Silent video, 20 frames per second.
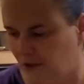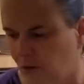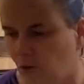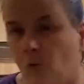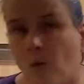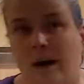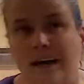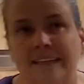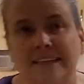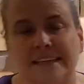
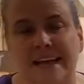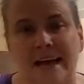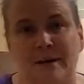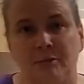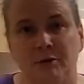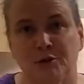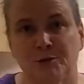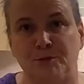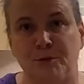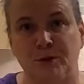1
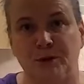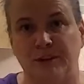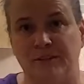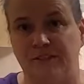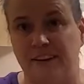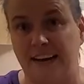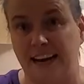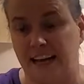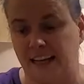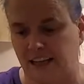tablespoon of
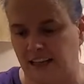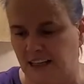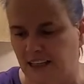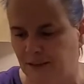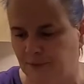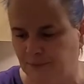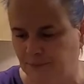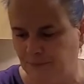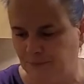vanilla,